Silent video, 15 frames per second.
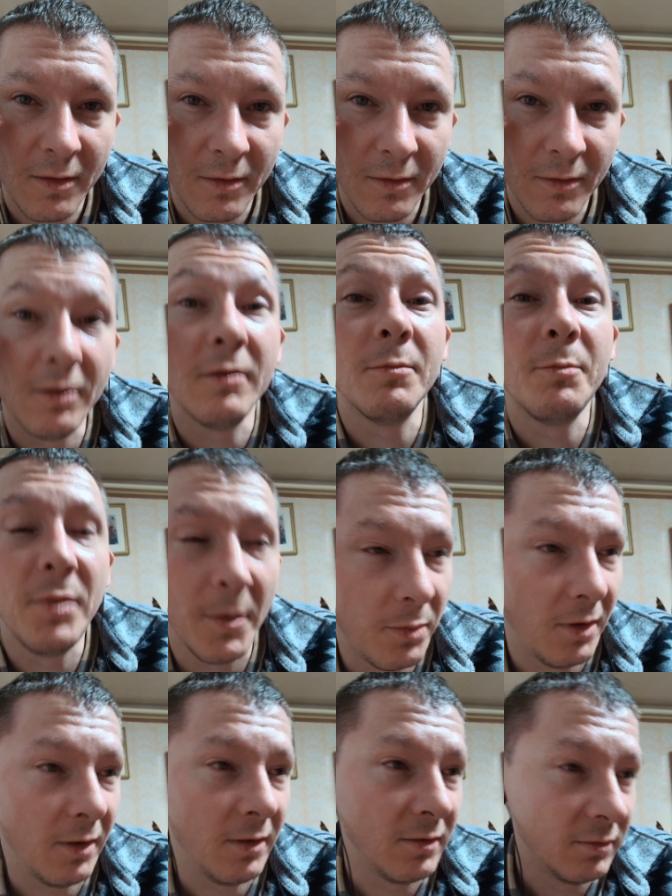
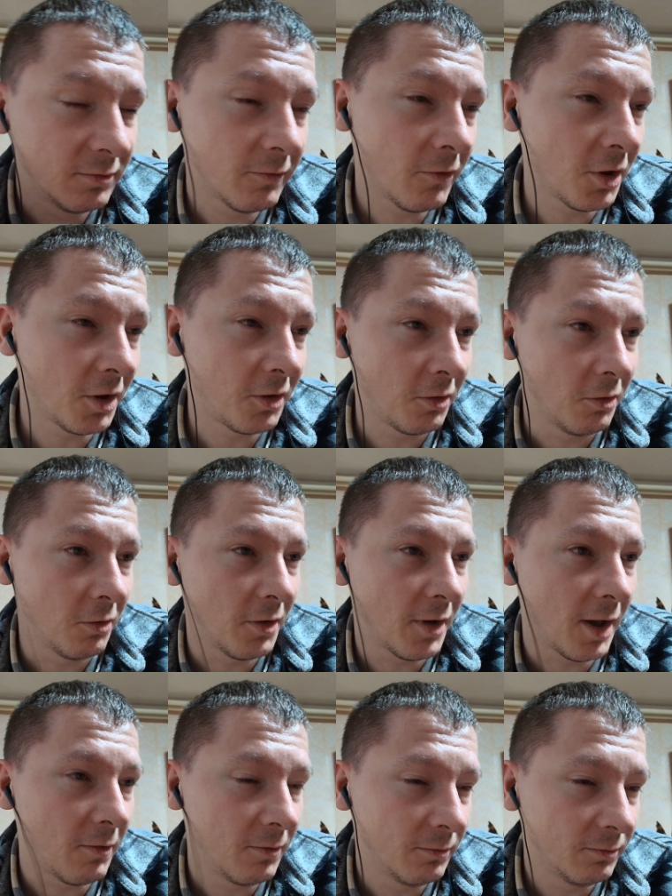People, what to do
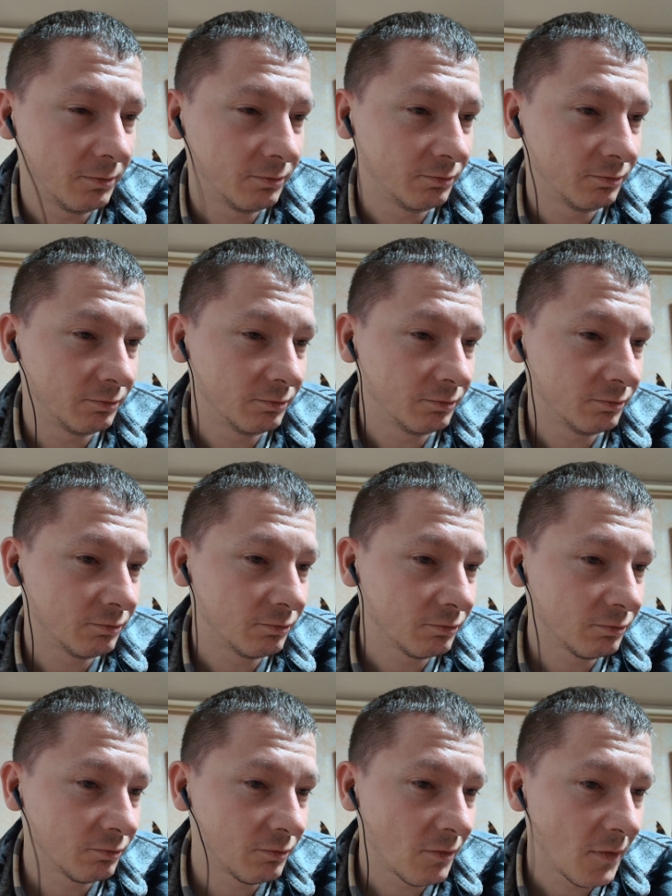now?
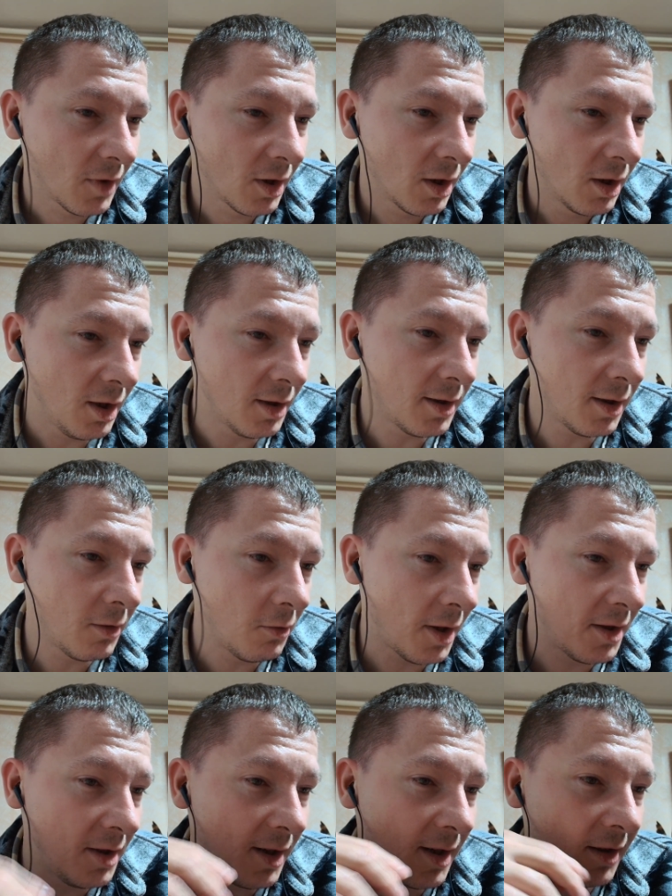It's a good
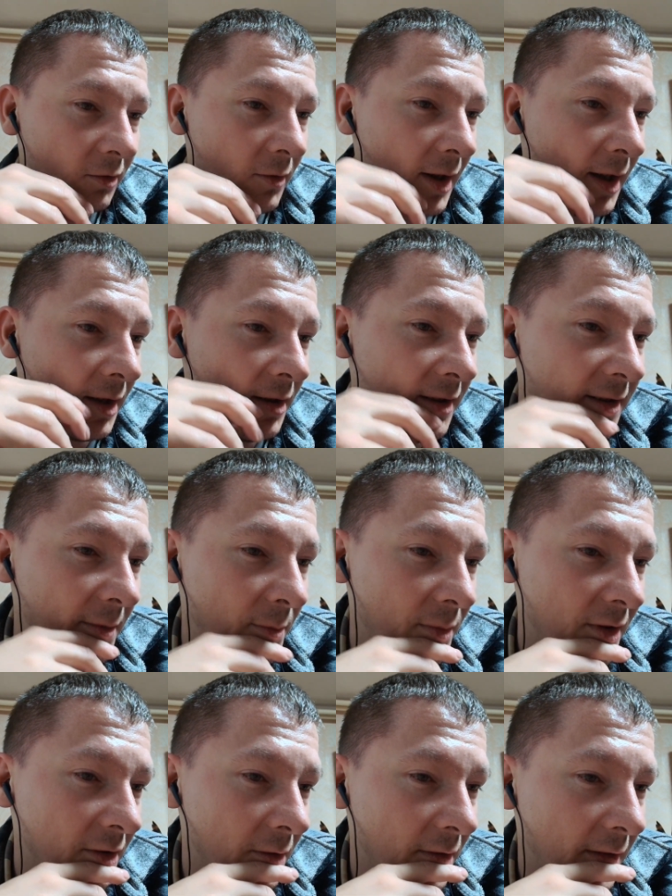idea to end this
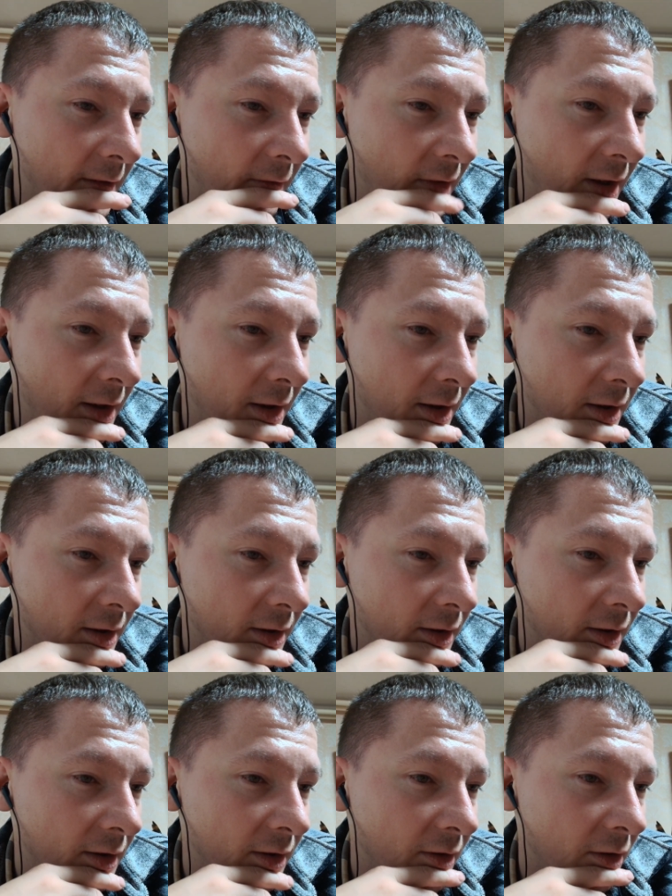episode, I think.
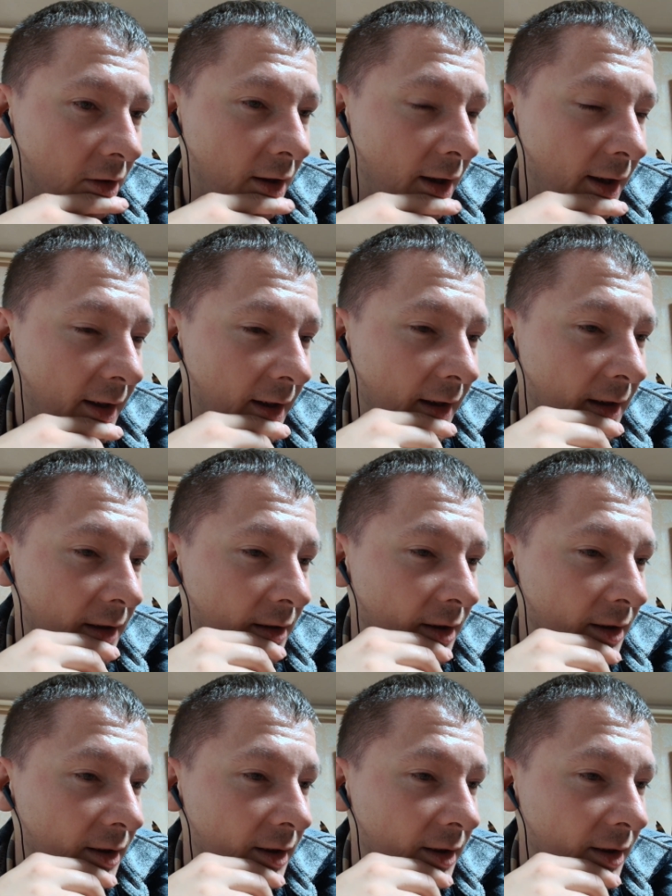Or I can